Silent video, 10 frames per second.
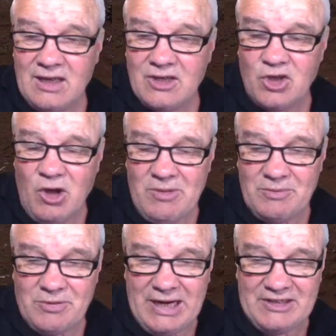common
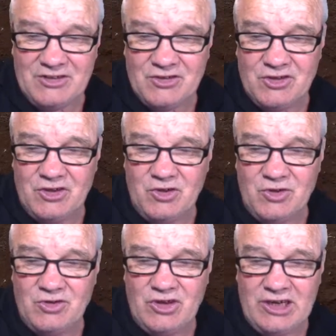practice in New
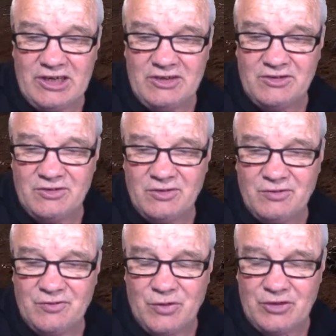Zealand
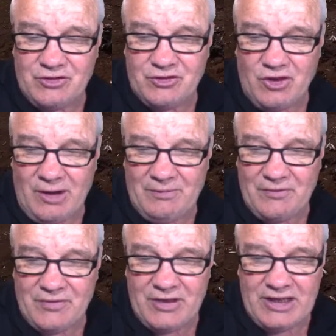for this type
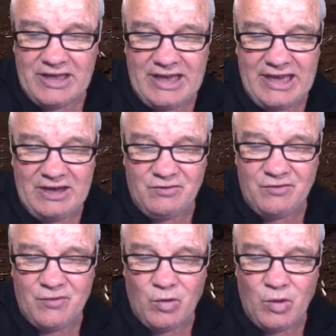of thing, and
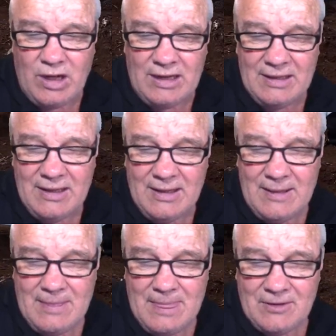for
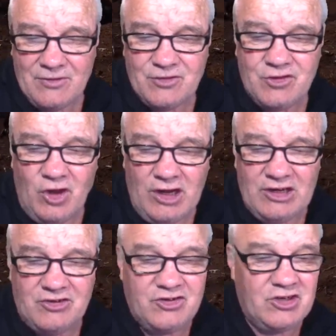
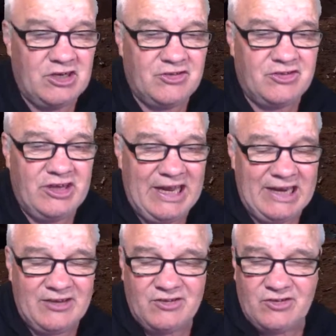silage
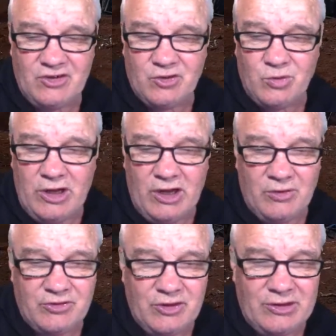stacks as
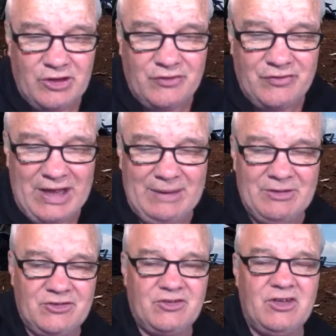well. So a lot of
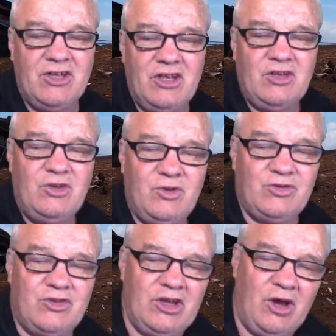farmers
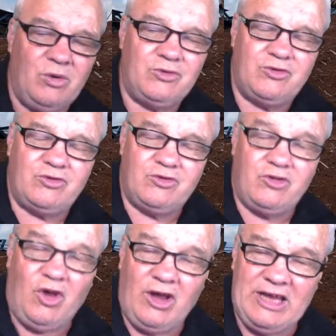use the old
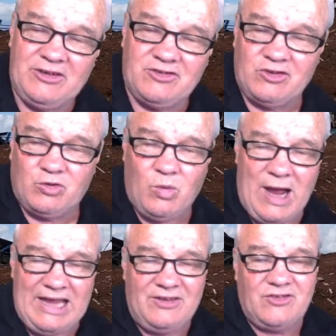tyres as
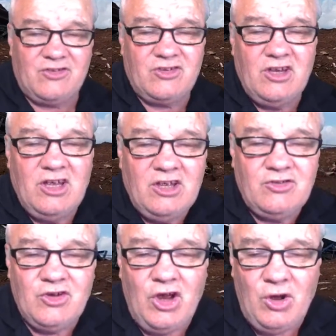weights
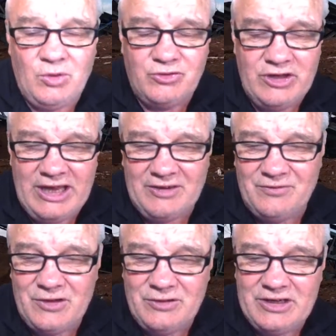to hold down
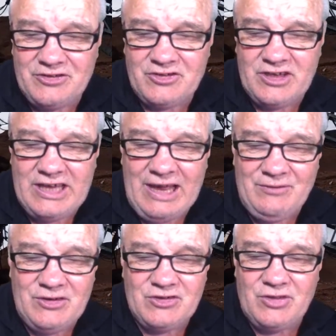various
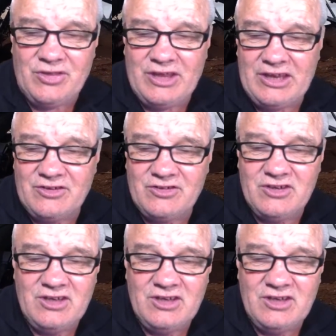covers and things.